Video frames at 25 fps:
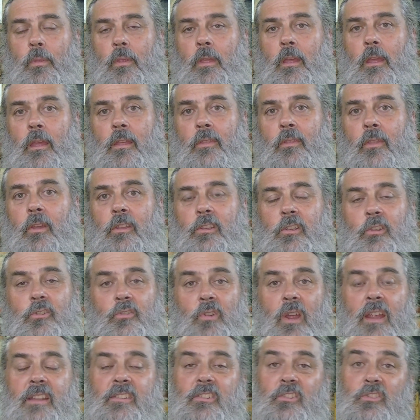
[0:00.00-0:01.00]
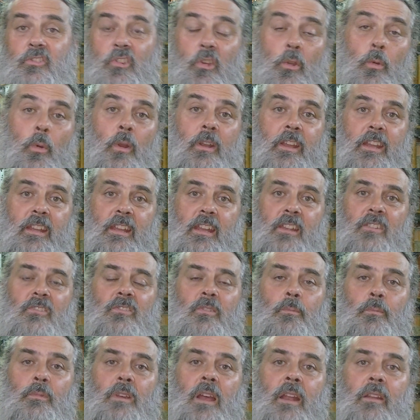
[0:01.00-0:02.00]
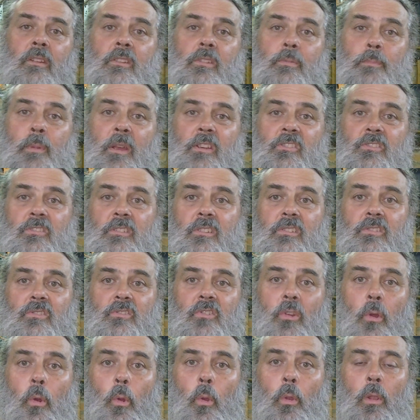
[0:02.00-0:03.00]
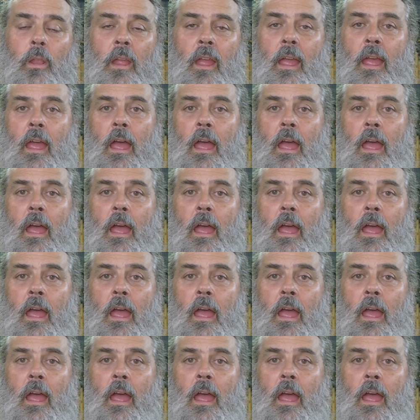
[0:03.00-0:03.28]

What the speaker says: that you're trying to do and it needs some kind of specialist tool,